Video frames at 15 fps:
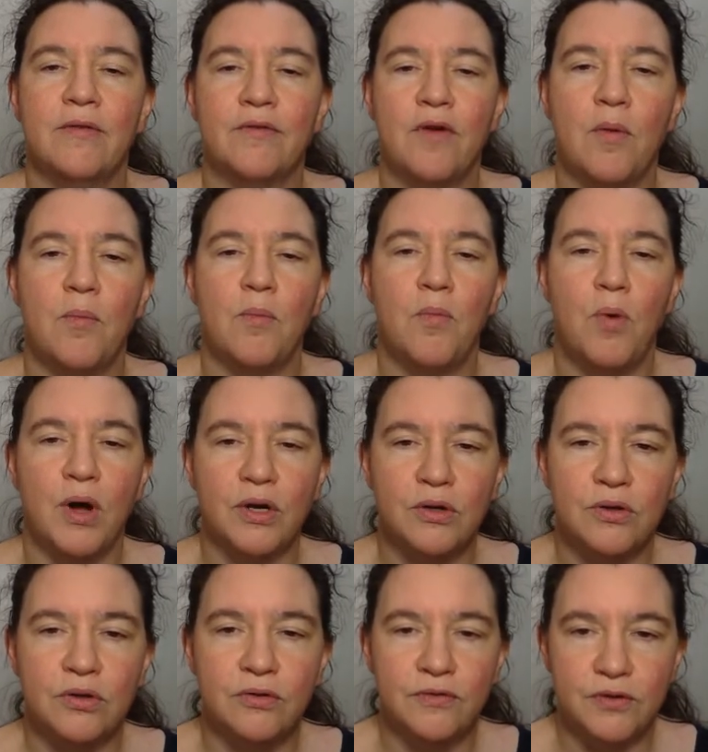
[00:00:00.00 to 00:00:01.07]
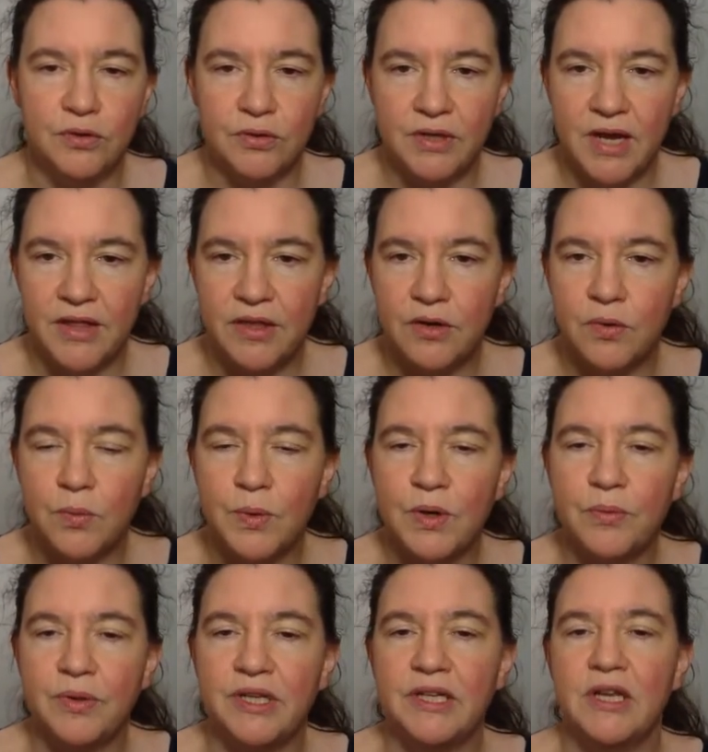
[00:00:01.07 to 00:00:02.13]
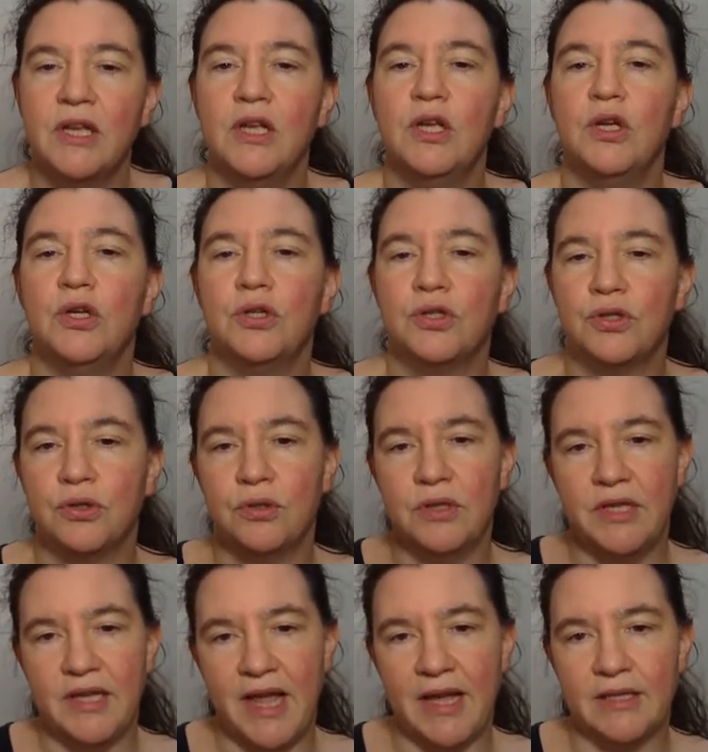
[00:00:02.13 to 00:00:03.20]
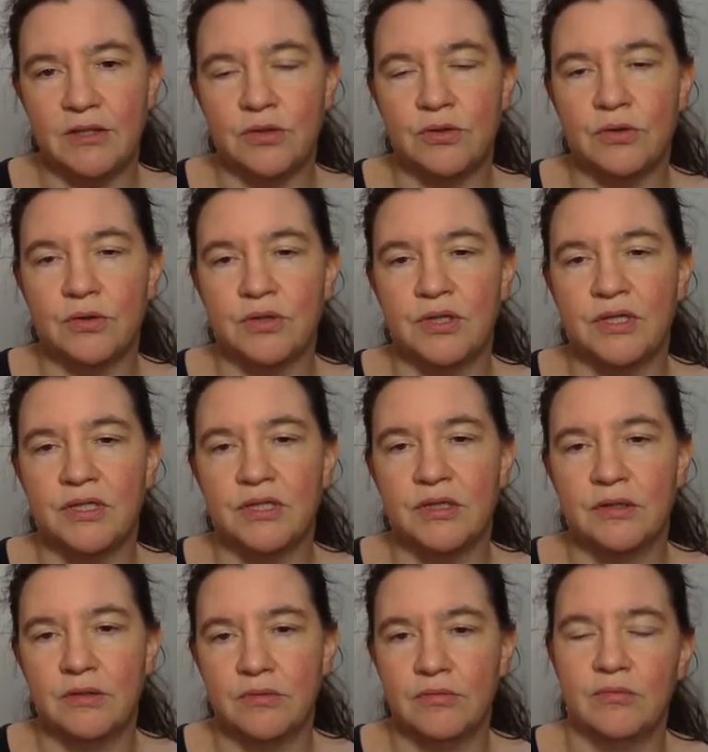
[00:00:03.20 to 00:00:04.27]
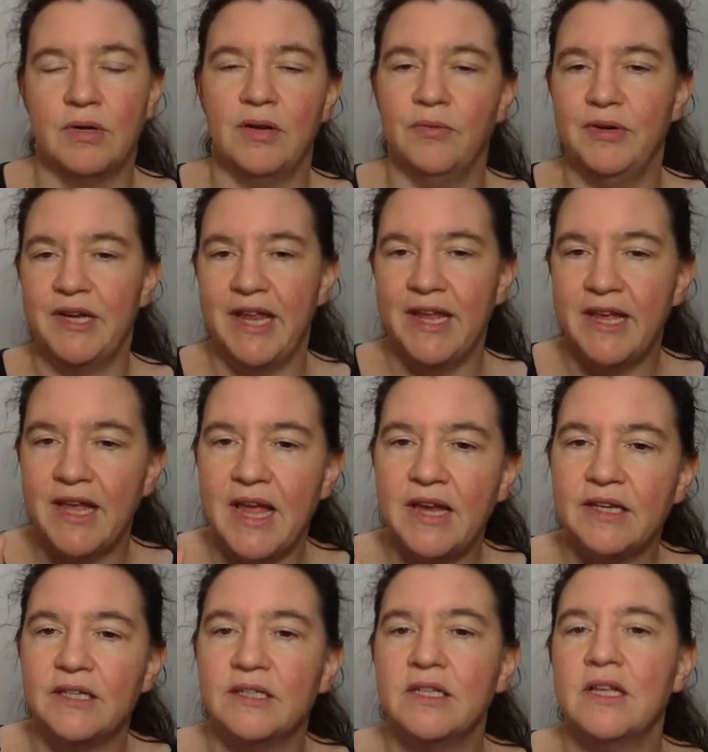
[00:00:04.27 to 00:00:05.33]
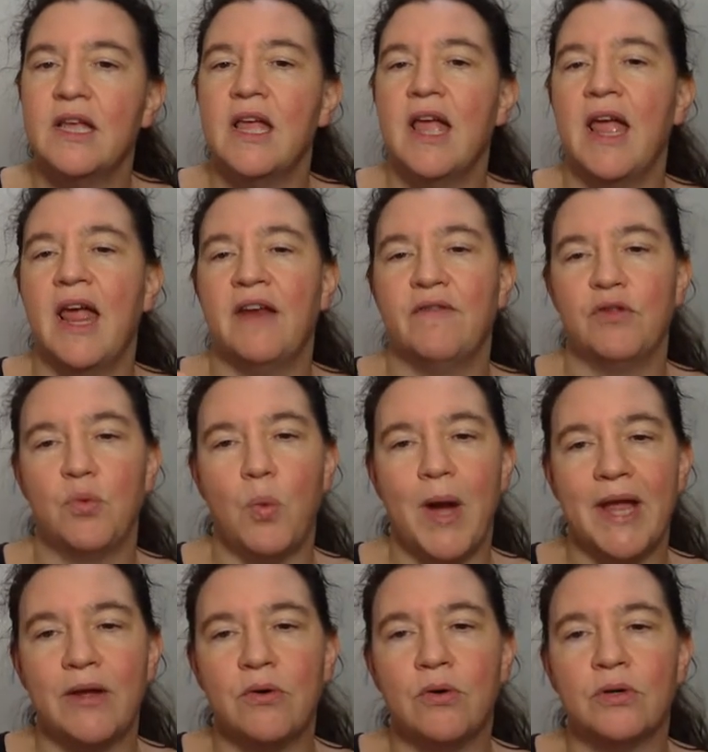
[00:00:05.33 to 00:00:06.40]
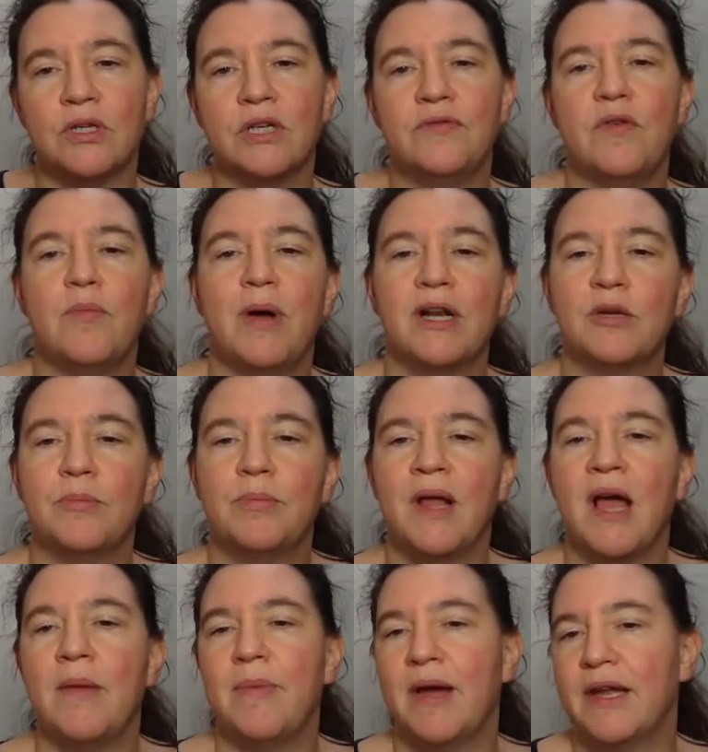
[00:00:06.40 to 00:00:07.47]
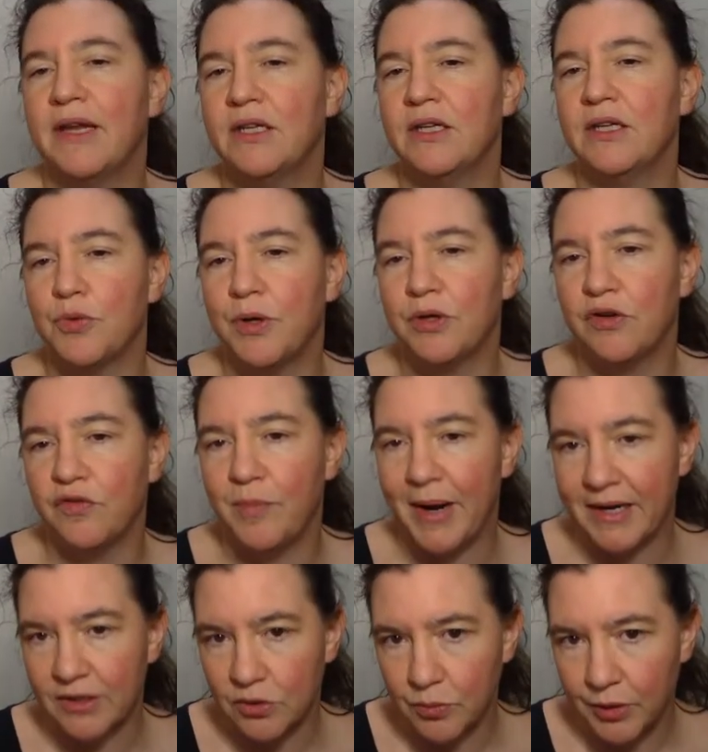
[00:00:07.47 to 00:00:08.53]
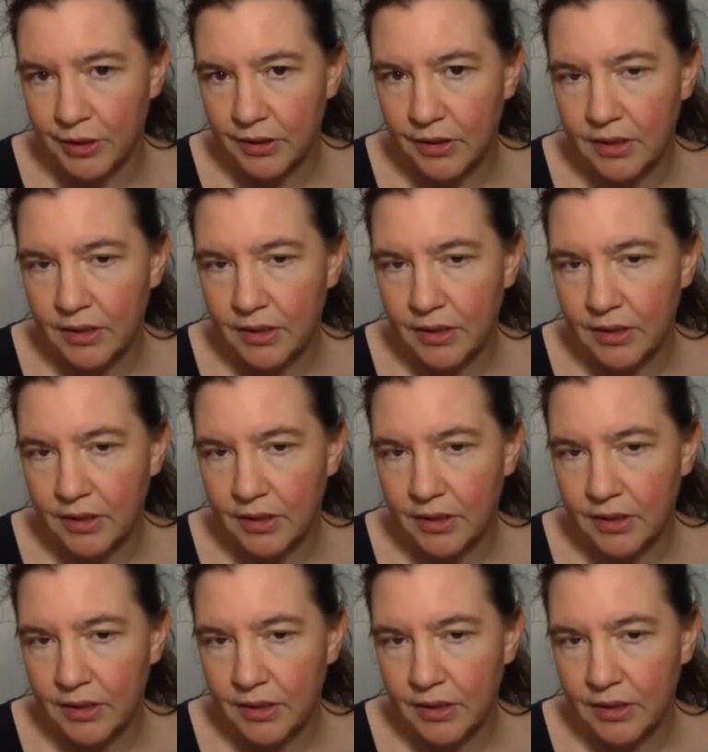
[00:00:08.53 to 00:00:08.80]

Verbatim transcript: from one curve to another where we turn the x-coordinate, well, we negate it, and for the y-coordinate we multiply by square root of minus 1.